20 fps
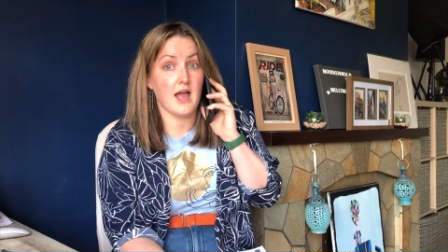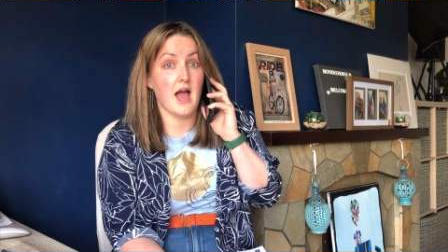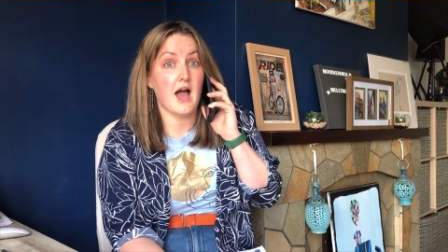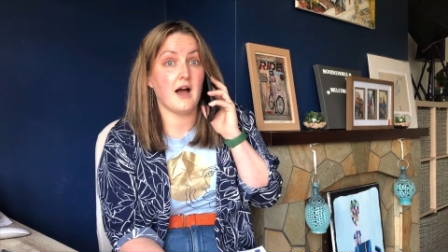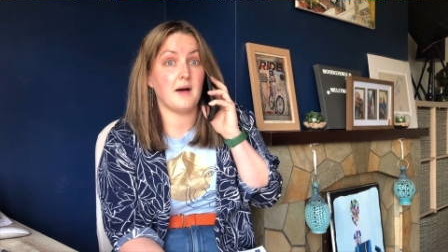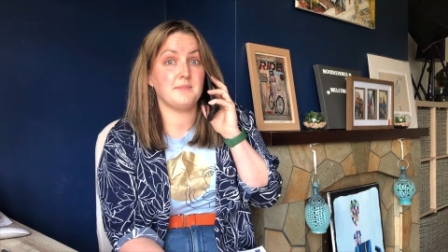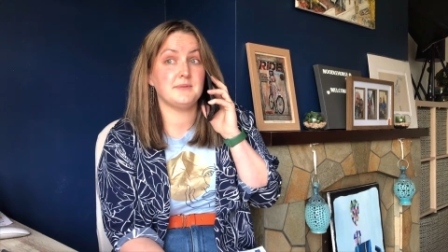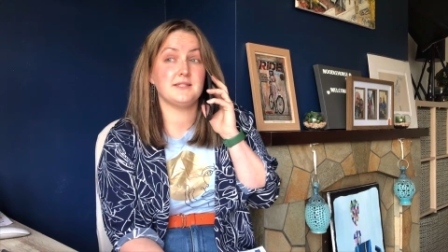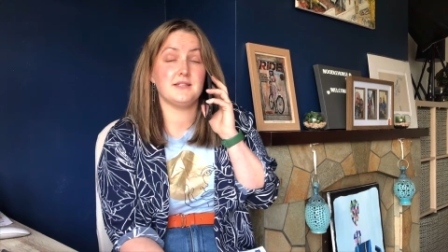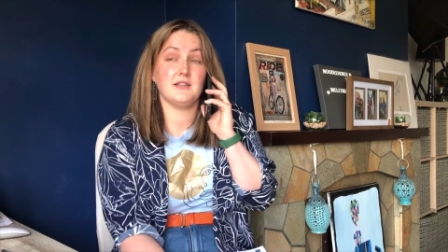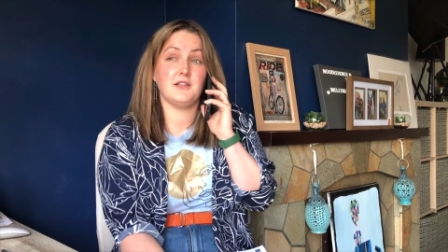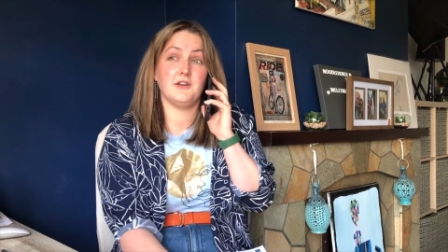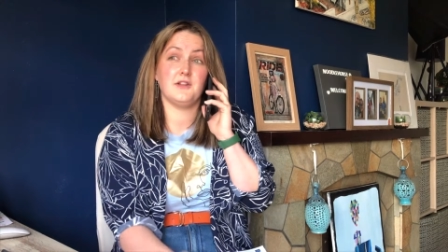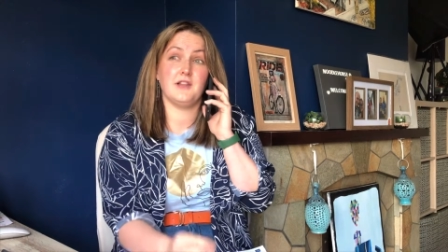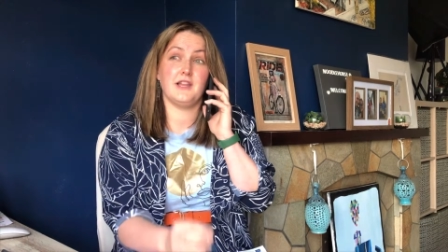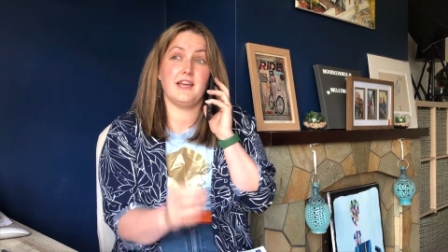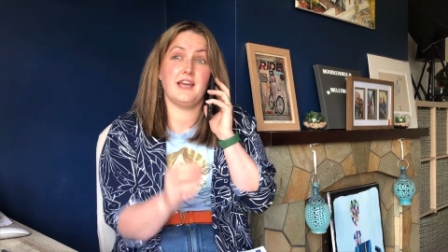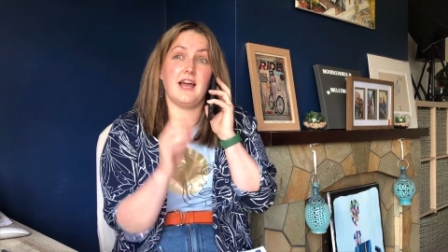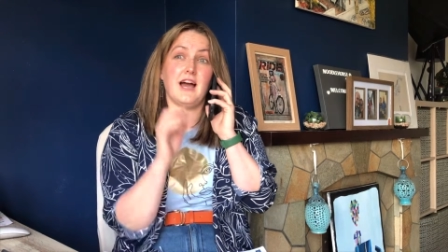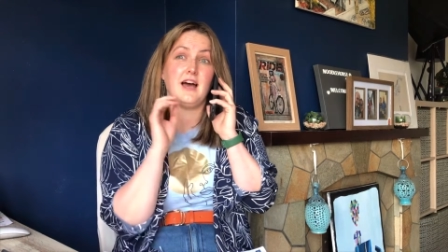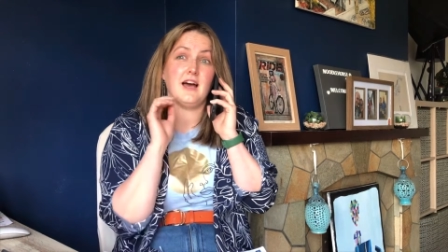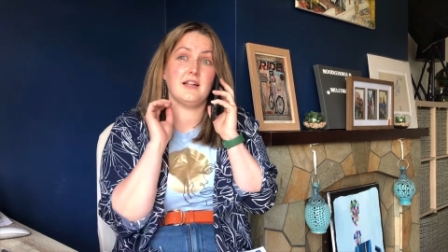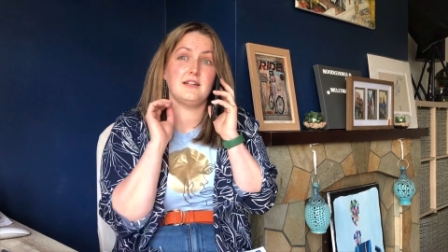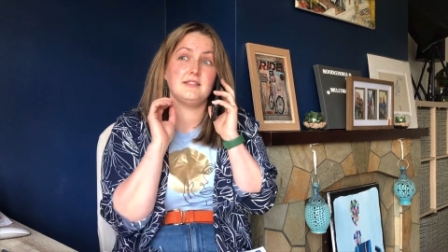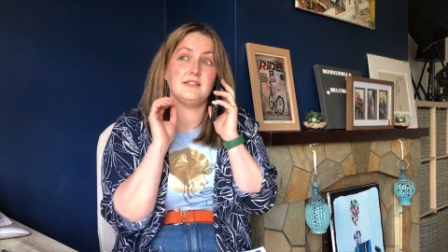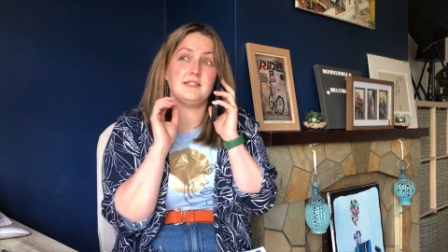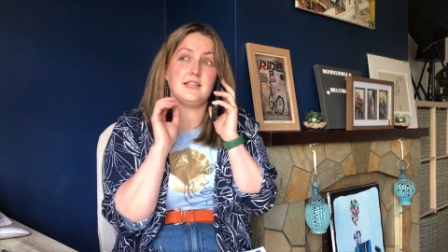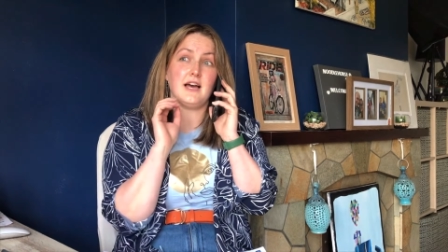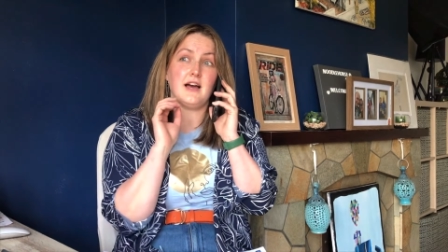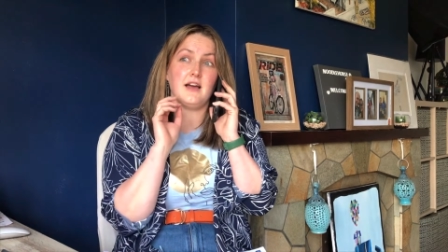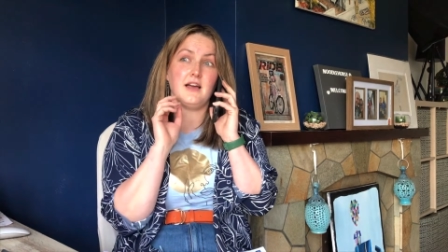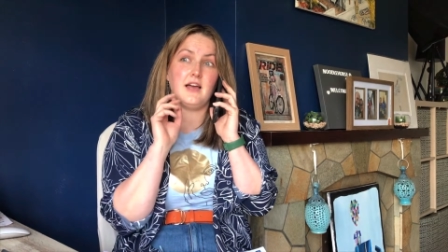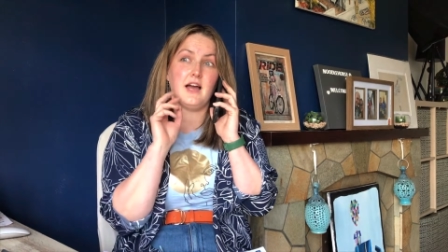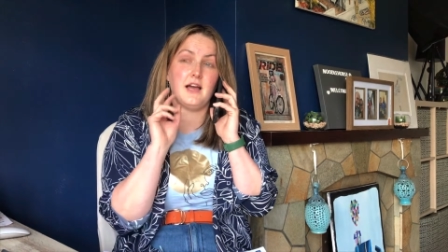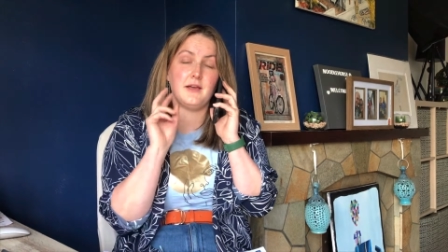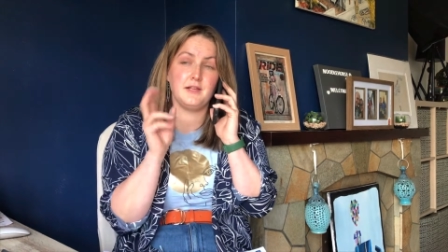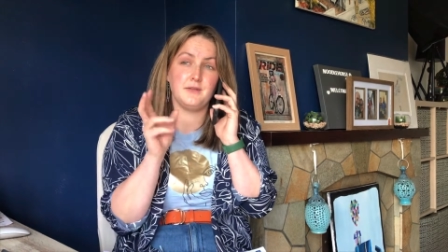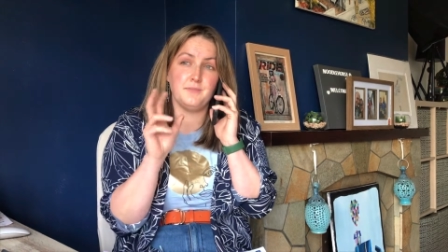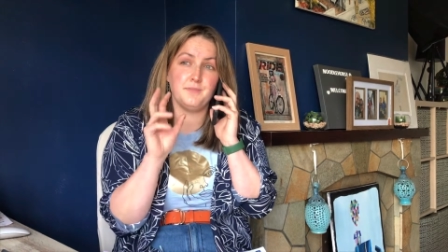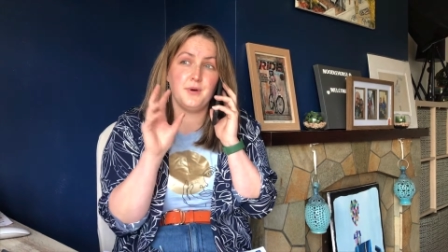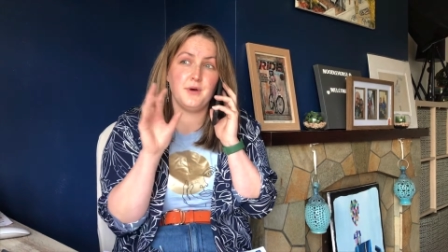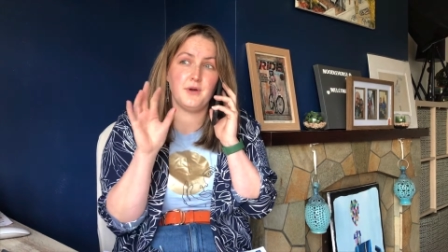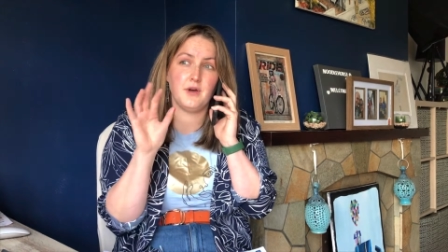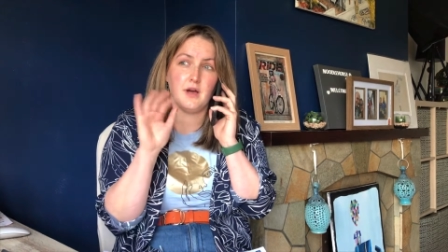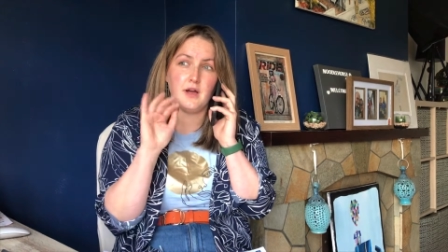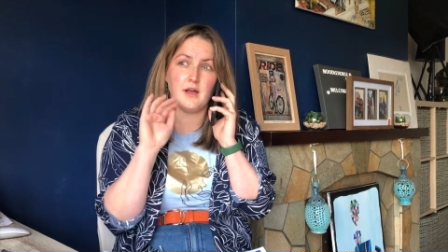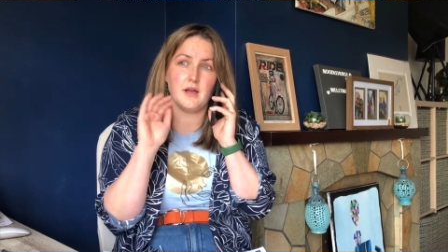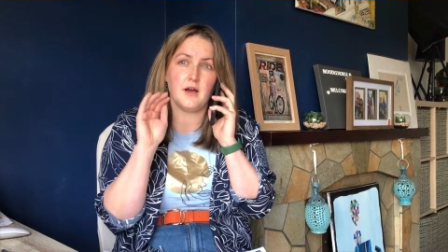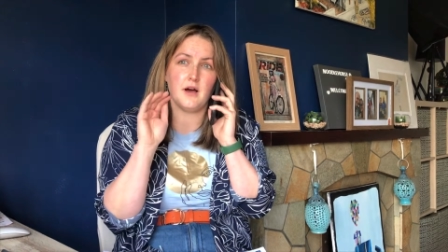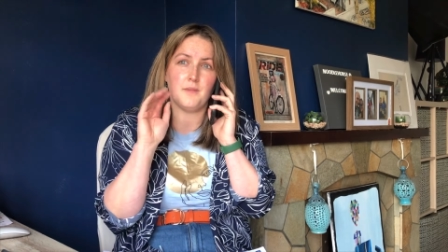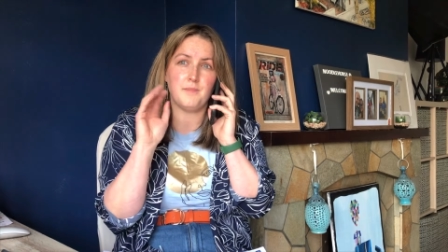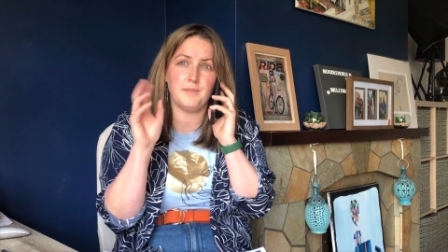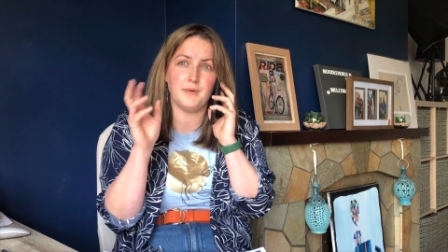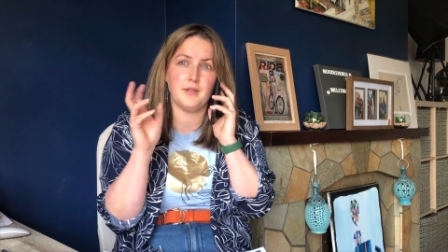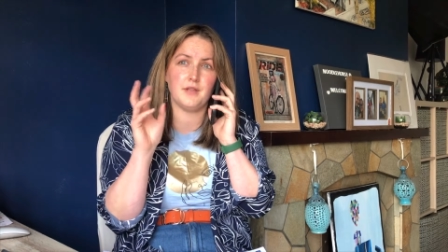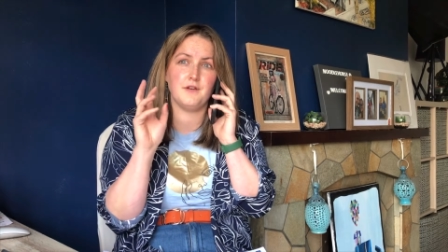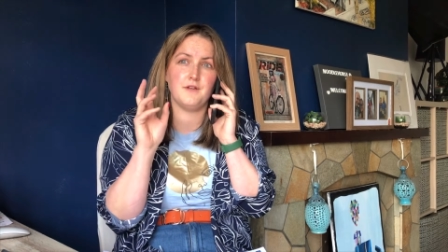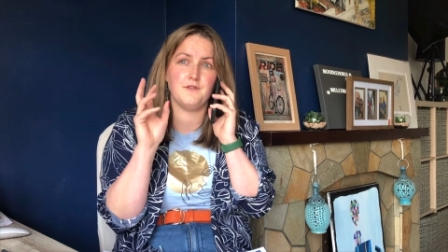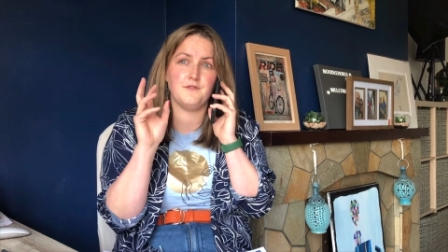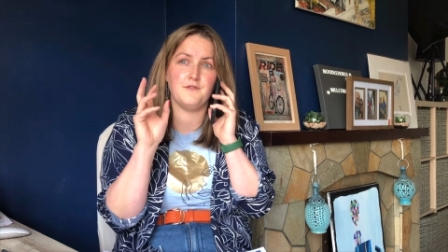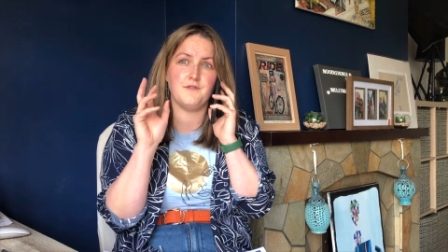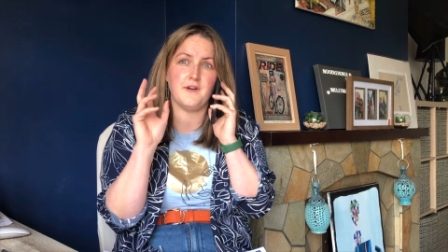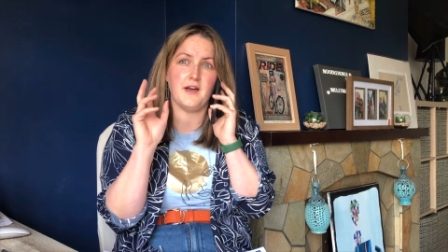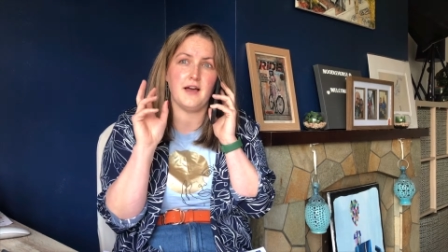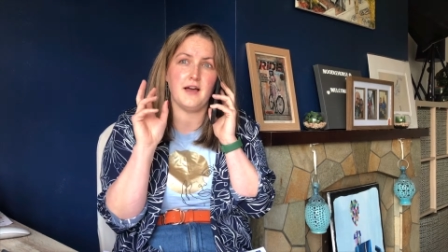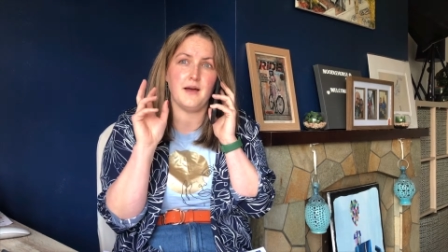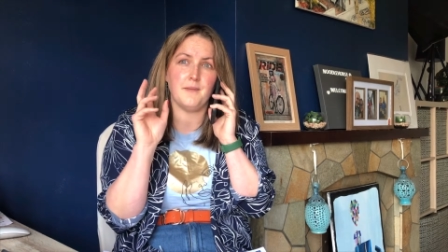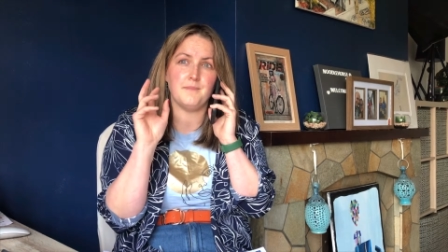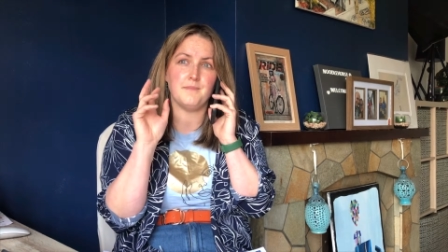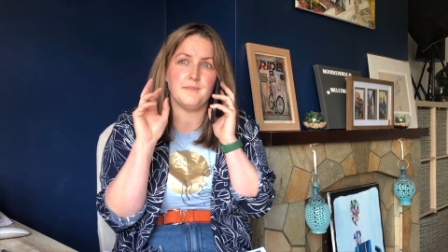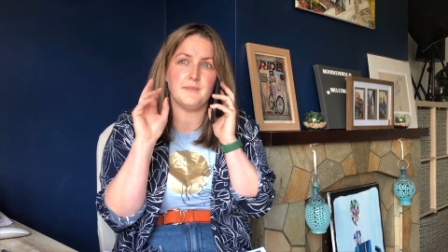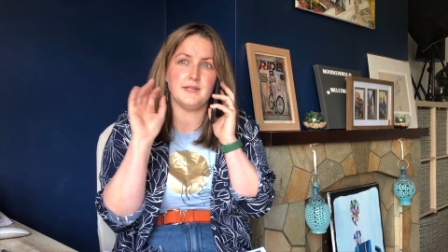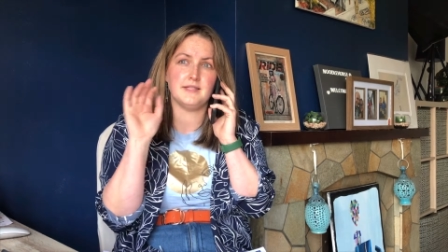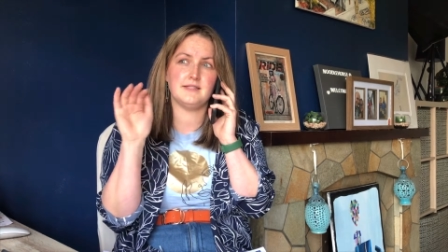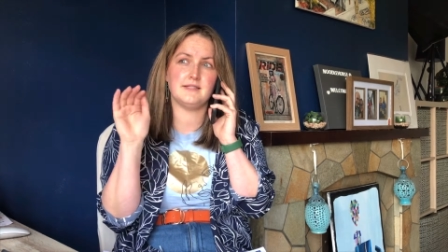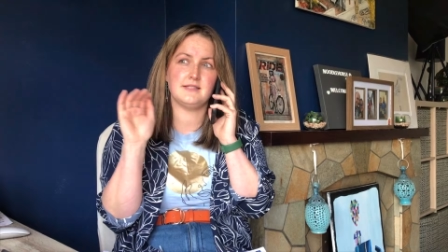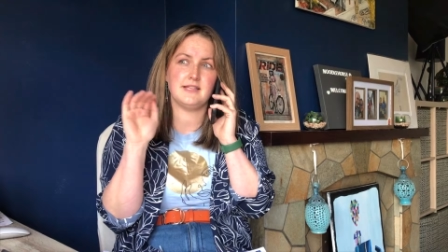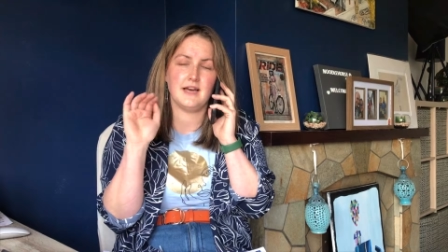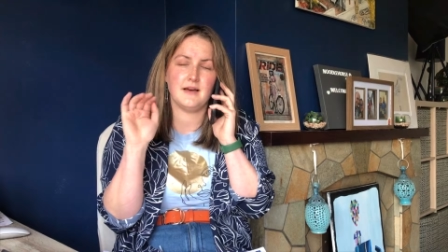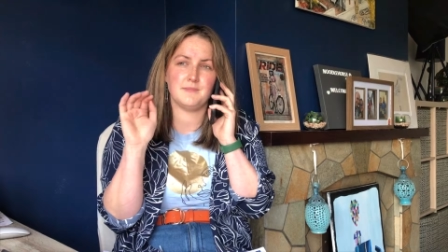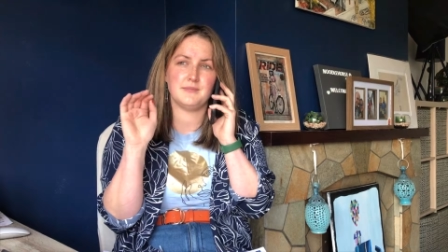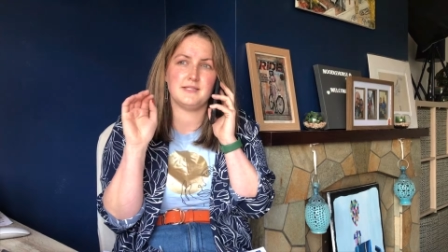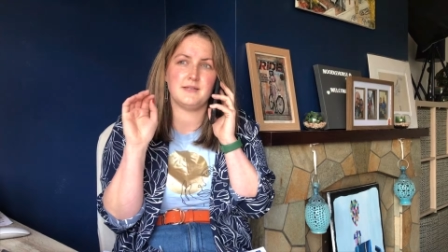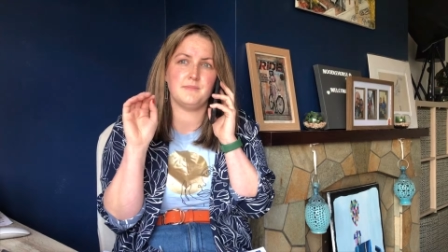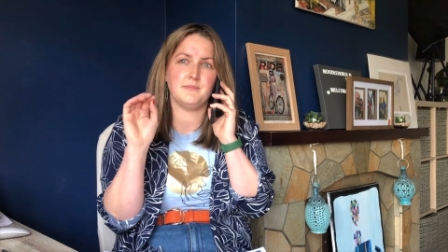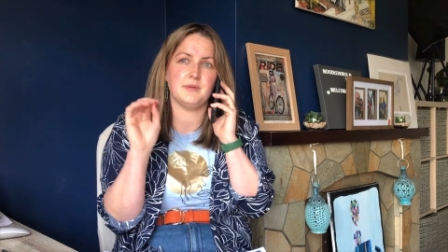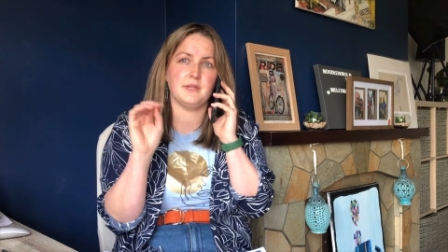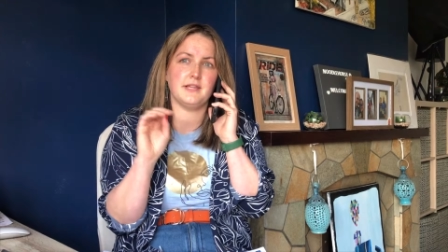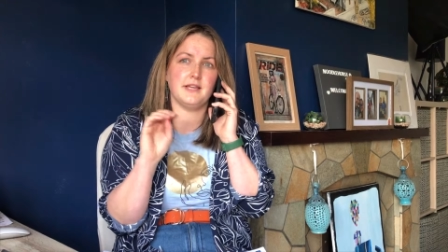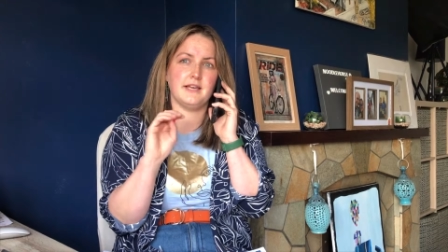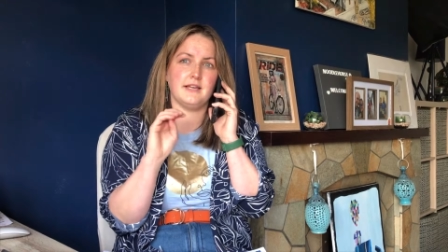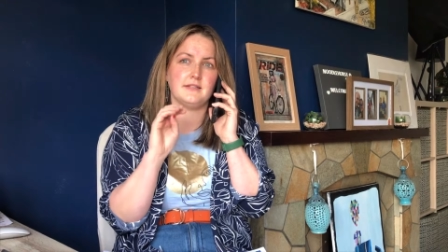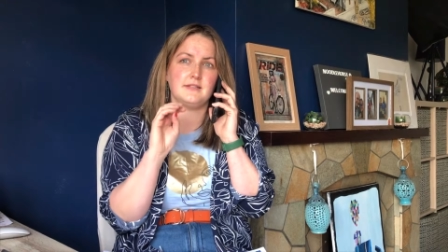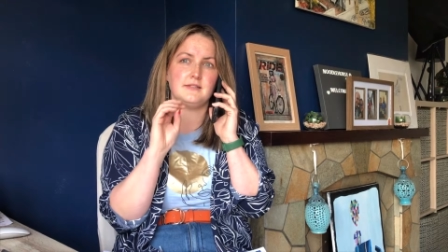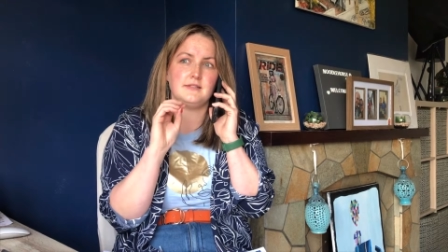Absolutely. And I, I, put a couple of um, steps in place.